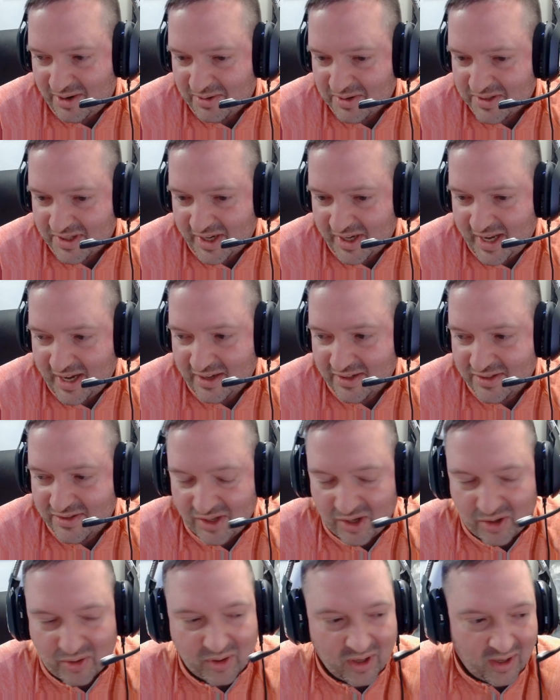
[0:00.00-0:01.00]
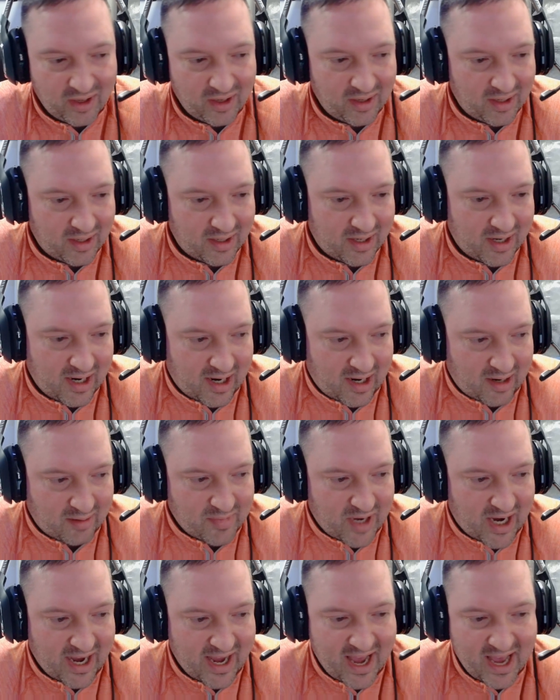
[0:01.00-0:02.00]
hours on end. So
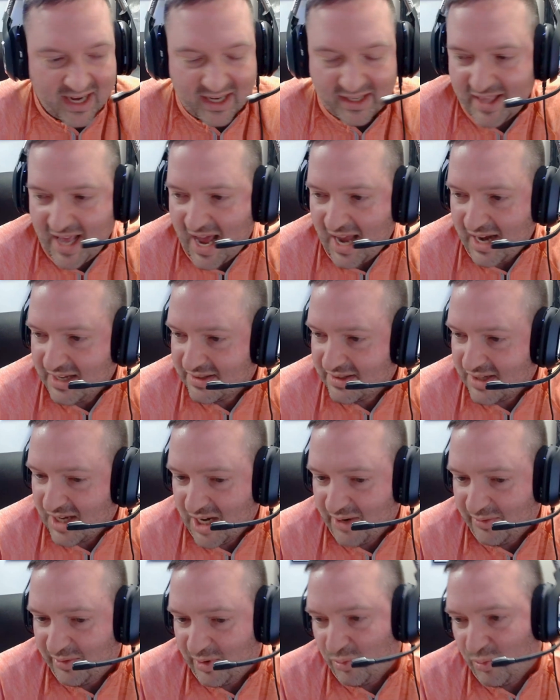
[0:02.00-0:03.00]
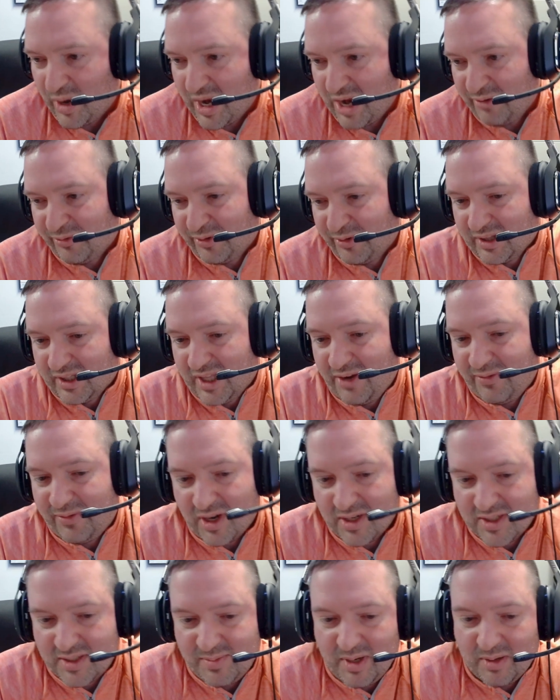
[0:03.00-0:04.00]
um, I added that as kind of a way for the
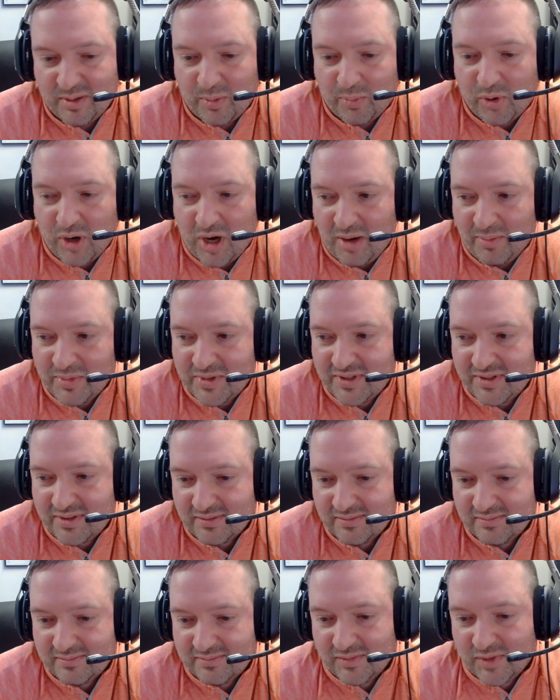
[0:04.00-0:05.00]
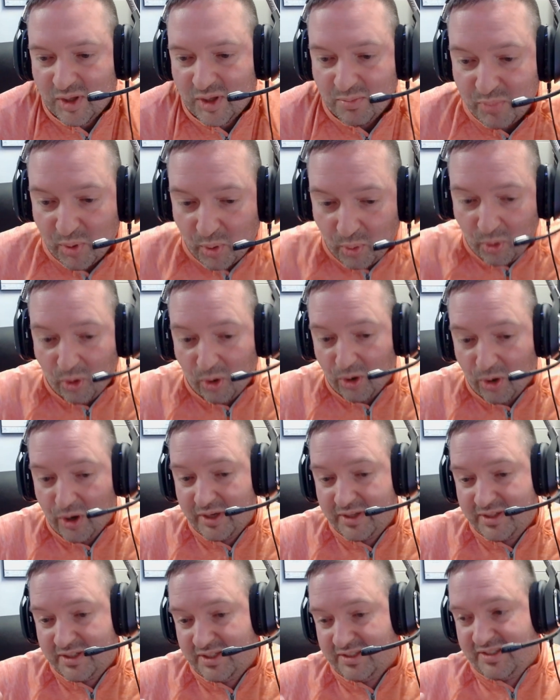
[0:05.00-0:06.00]
lifeguards to be able to prompt the
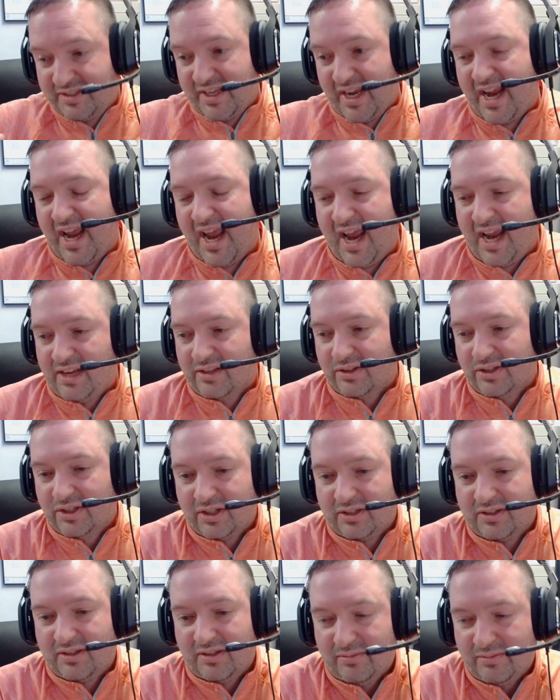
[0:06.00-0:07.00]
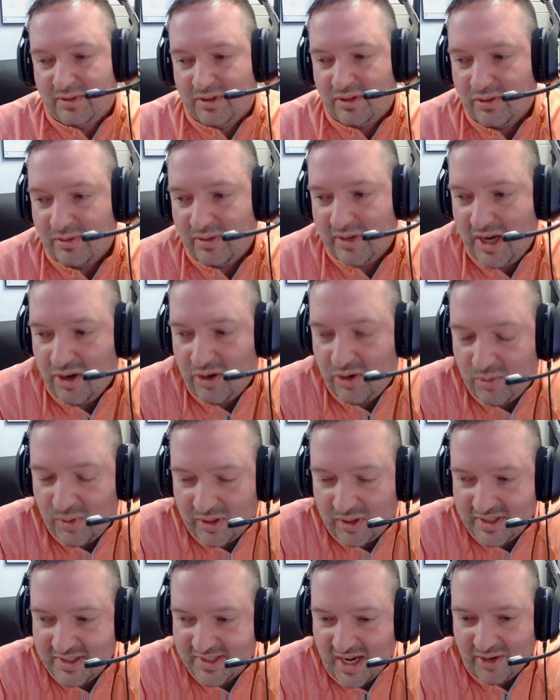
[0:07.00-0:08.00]
board to say, "Hey, look, the the air
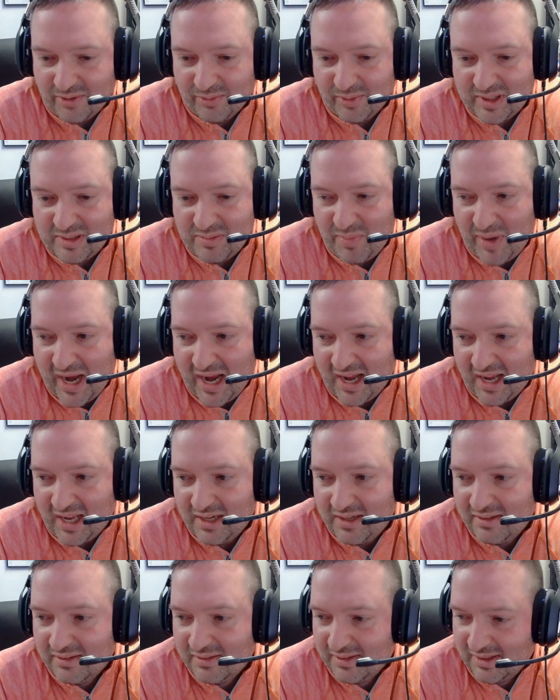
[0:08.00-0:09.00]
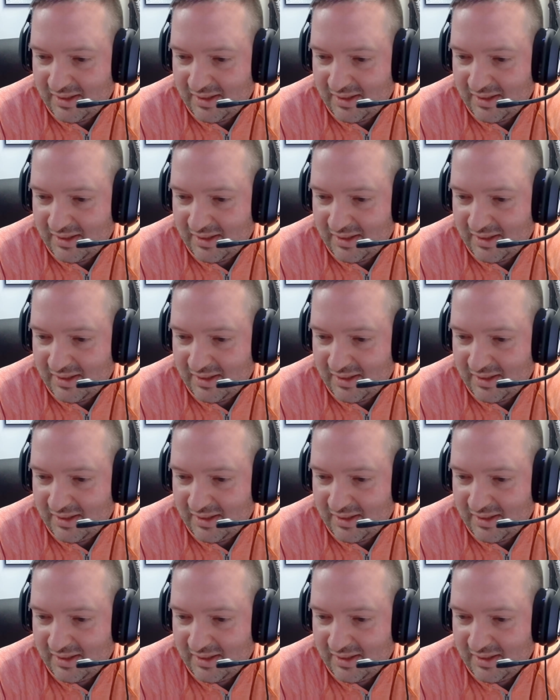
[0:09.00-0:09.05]
quality's gotten really bad.